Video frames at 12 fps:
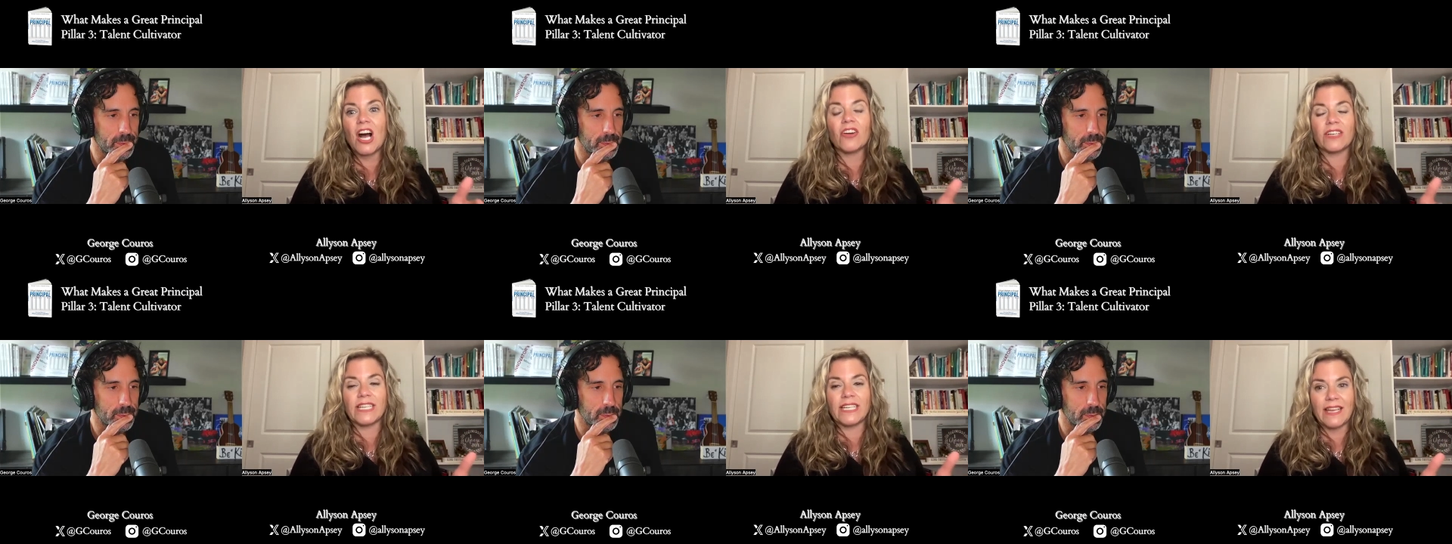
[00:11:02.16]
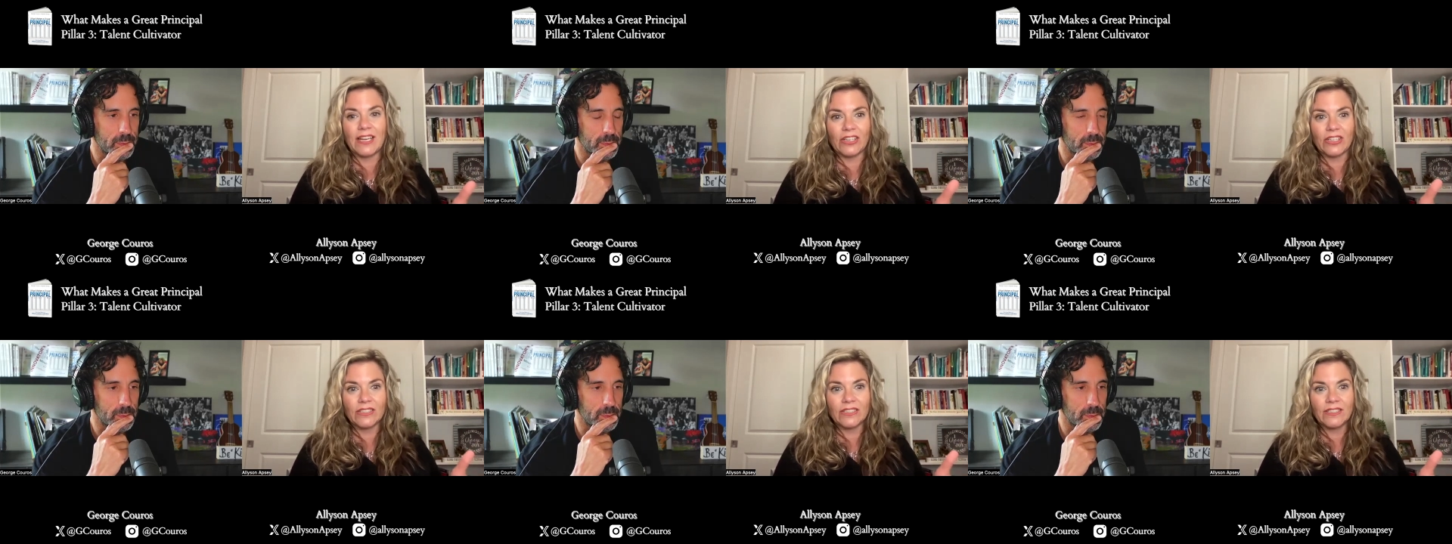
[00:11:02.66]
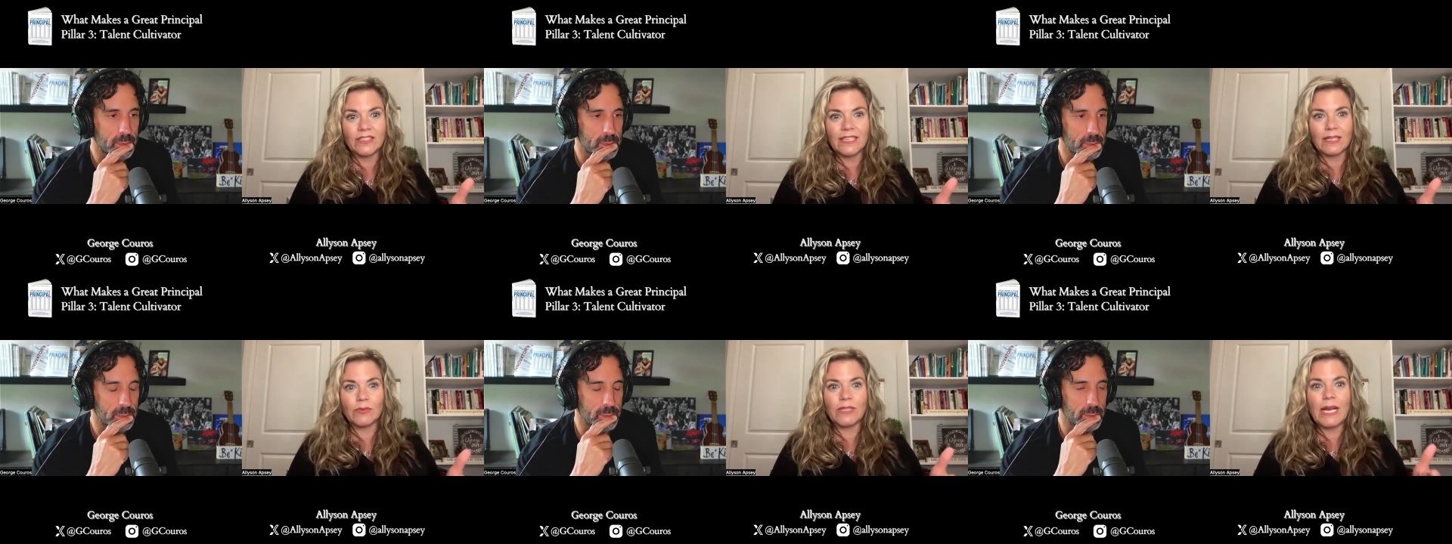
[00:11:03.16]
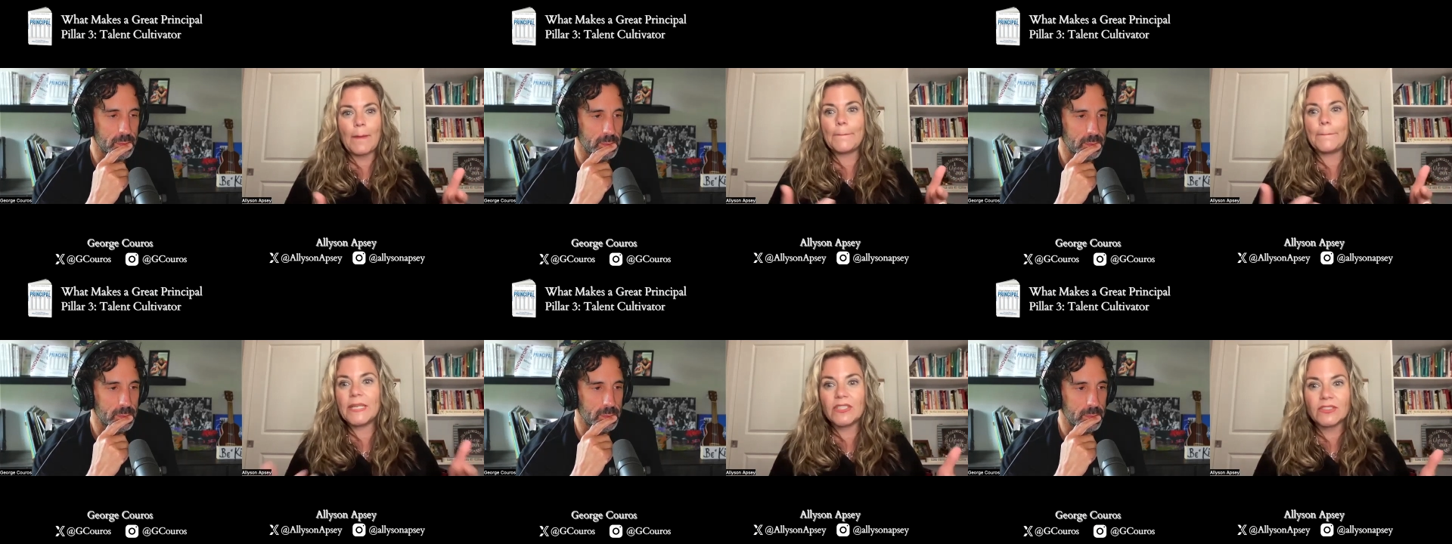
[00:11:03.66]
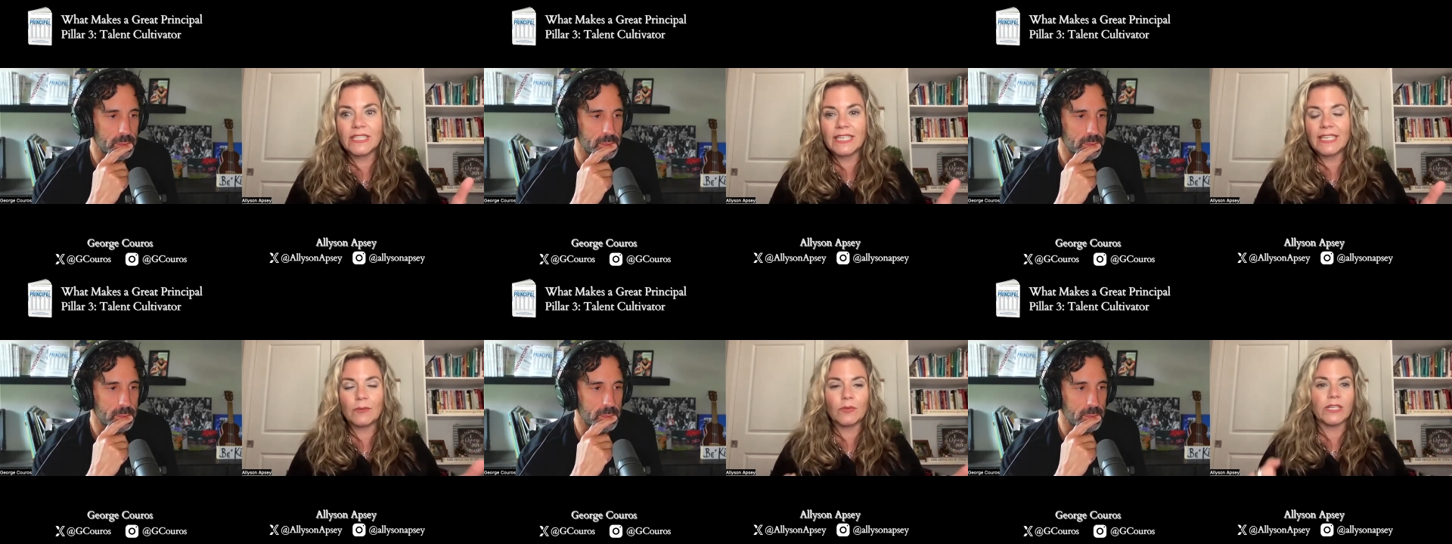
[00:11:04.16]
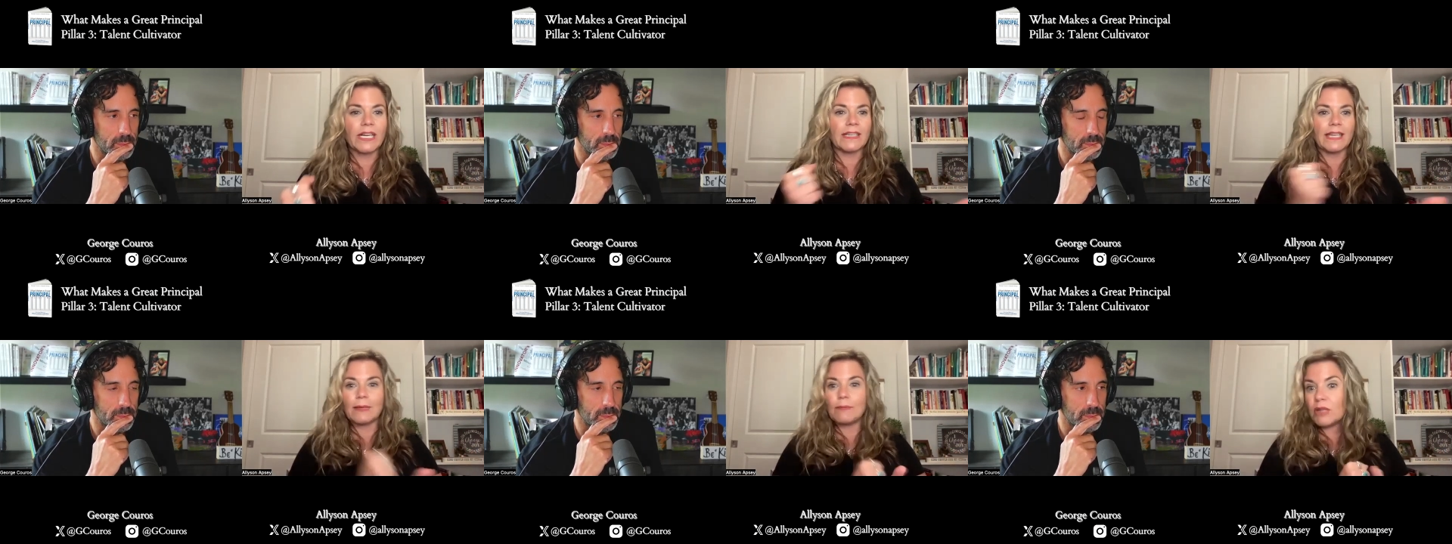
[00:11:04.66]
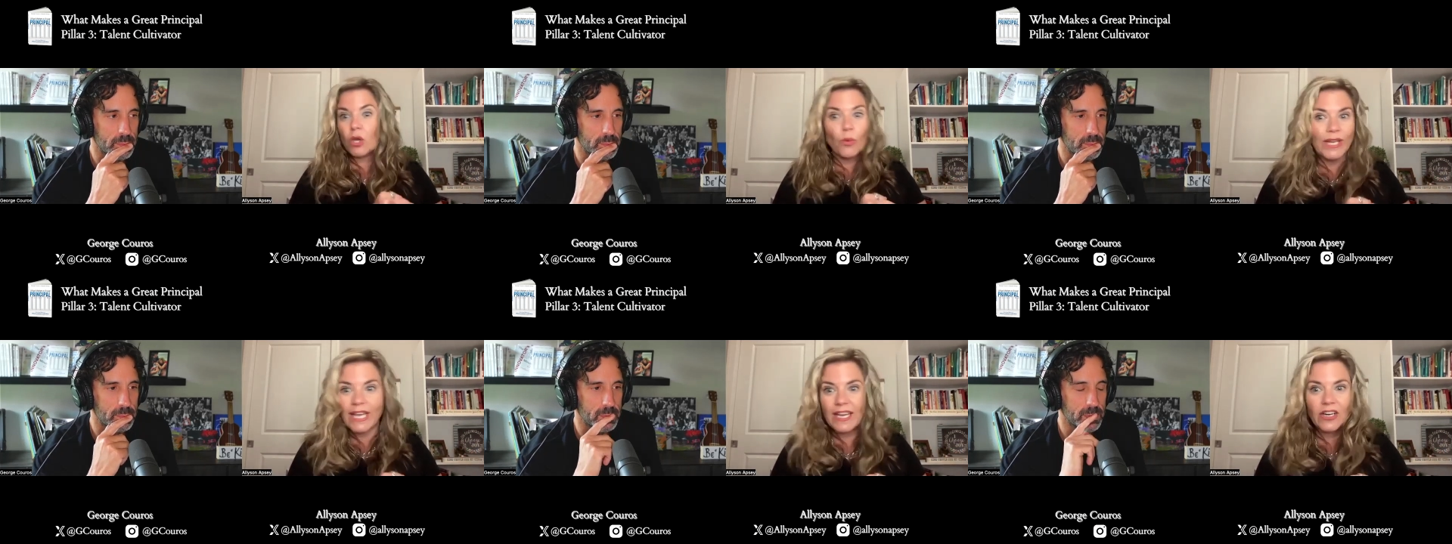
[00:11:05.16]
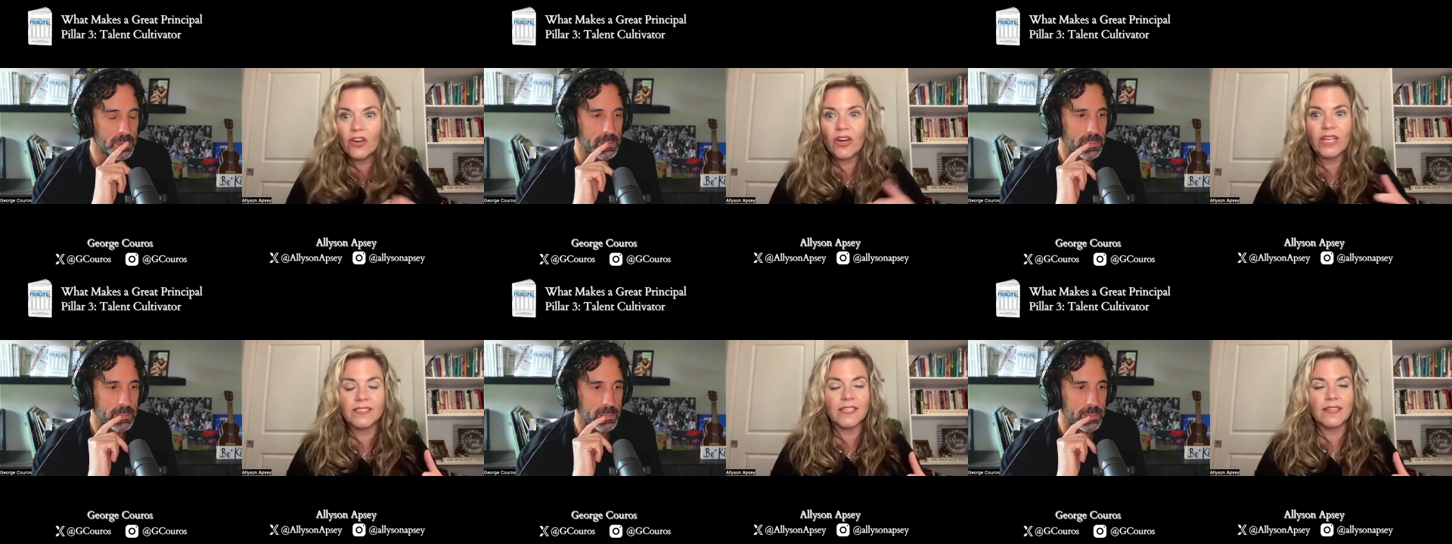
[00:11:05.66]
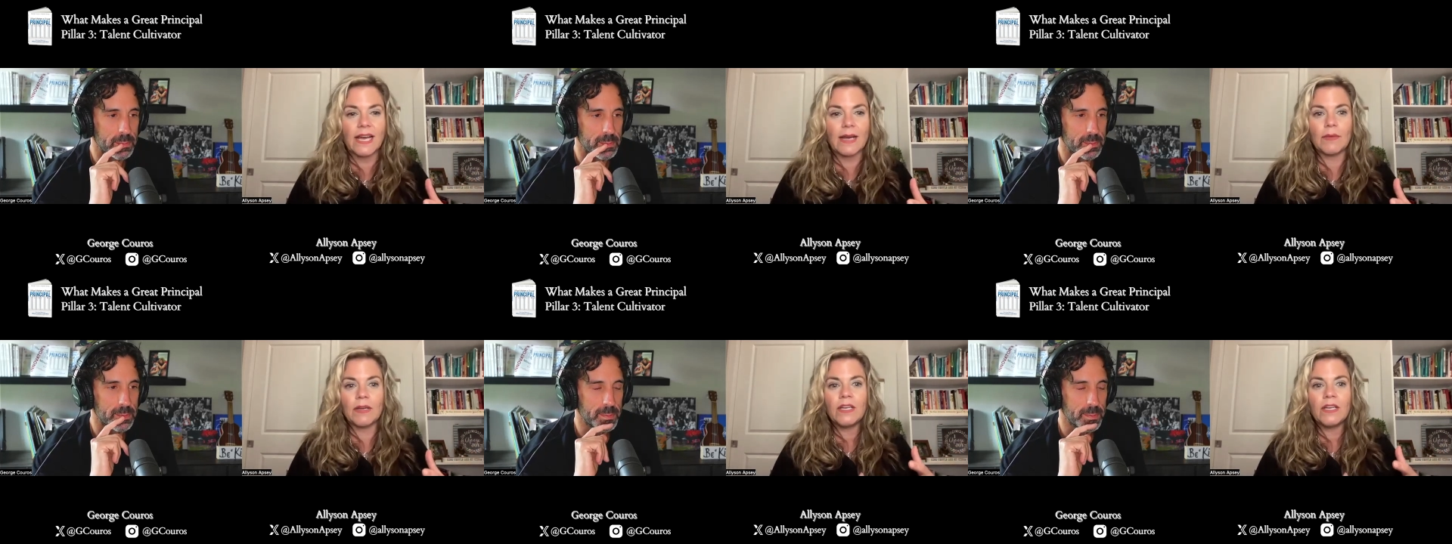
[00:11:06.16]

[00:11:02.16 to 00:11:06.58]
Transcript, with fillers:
Speaker 1: already there. Like we're not building it, we're not like blowing air into them.